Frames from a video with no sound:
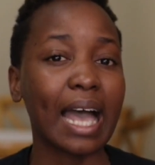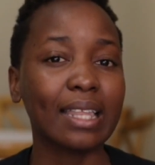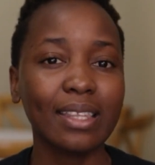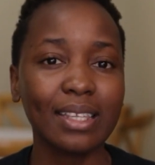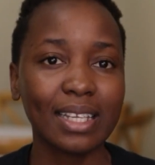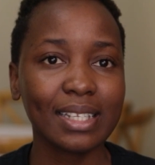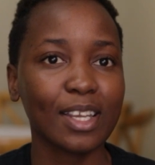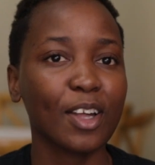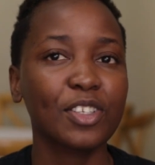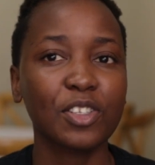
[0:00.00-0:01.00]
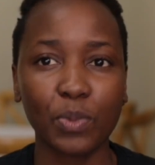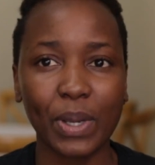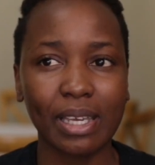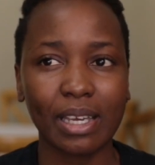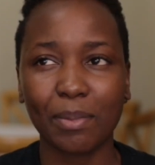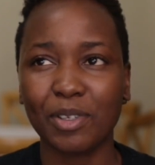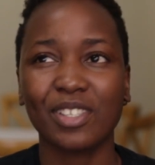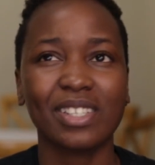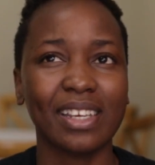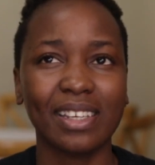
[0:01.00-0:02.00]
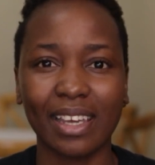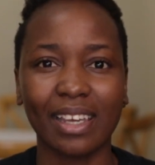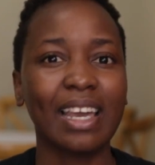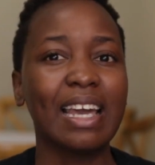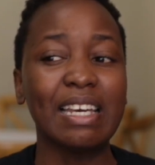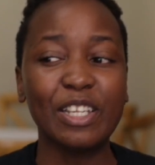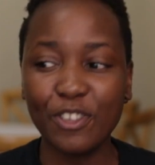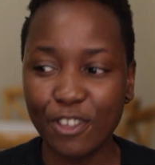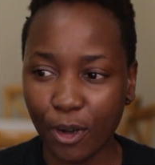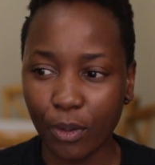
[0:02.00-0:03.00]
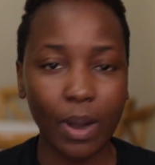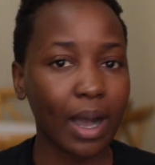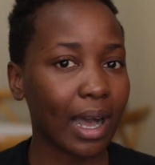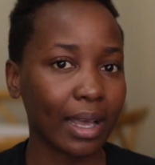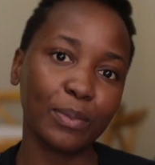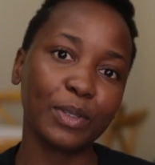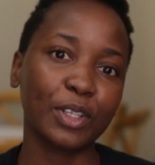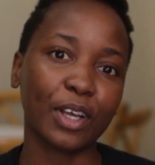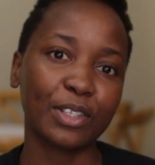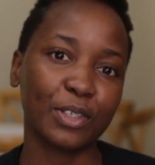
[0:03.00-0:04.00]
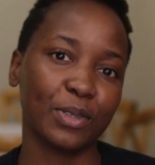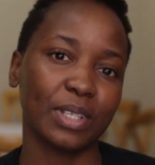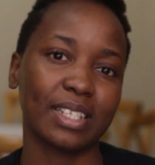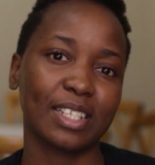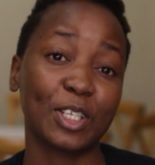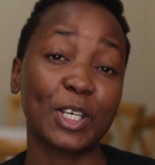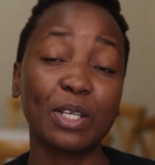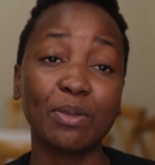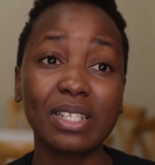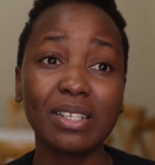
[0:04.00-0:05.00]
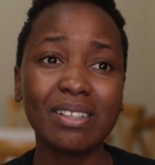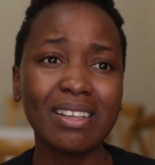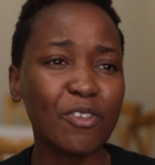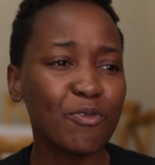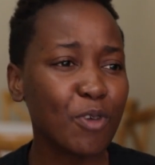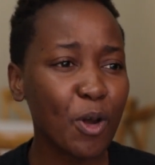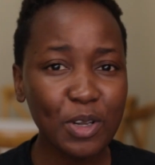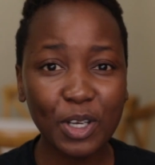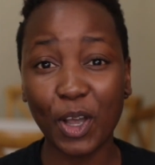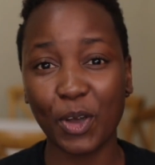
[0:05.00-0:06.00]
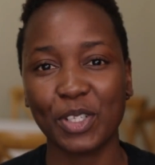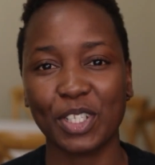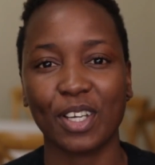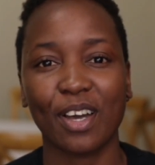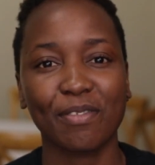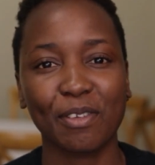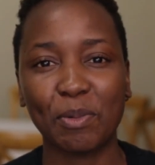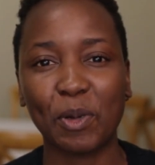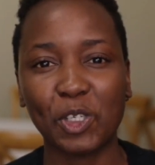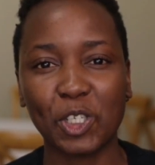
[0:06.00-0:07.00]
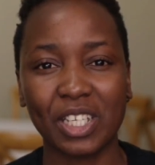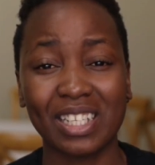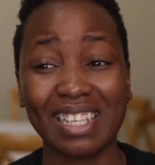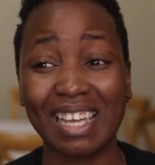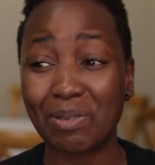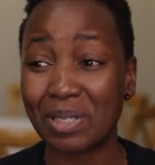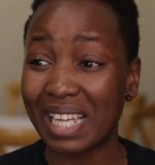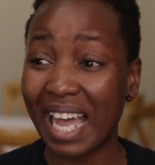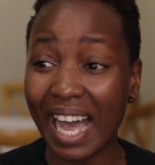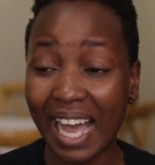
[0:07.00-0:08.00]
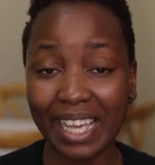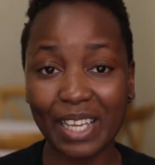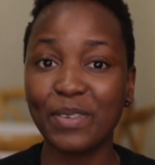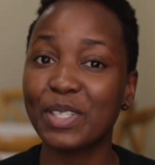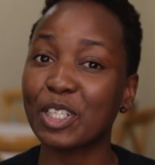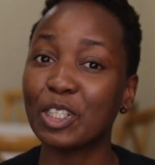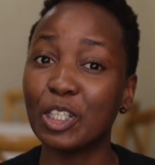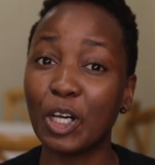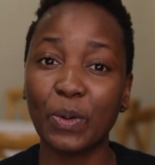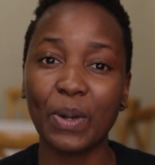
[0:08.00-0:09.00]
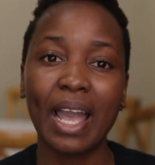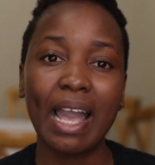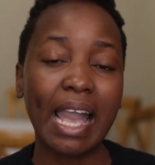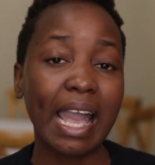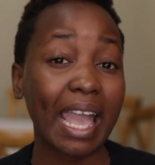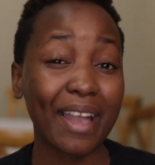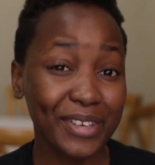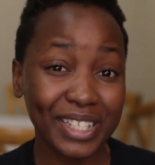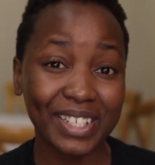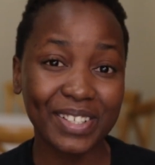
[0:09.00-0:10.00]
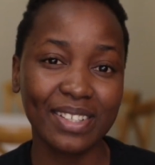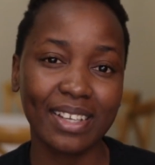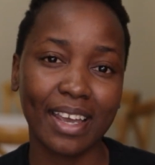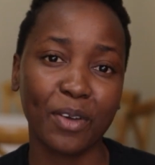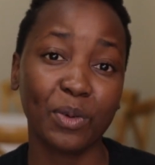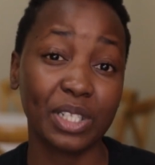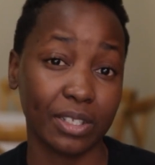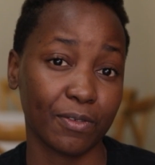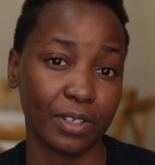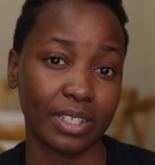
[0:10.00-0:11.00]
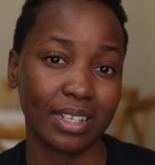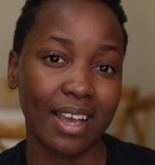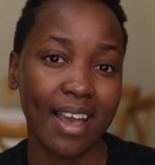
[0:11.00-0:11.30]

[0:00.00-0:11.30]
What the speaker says: And then the next day I was just waking up and just thinking, no, I will not do this. So it was a roller coaster of emotions. It was a high, it was a low. Every single day was different.